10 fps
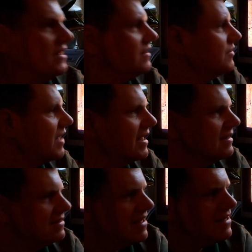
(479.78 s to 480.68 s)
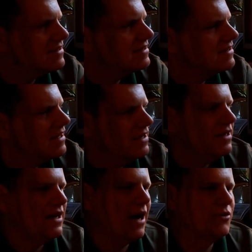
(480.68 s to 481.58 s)
in the United States.
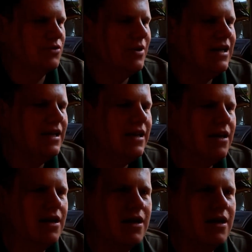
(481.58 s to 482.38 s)
I was really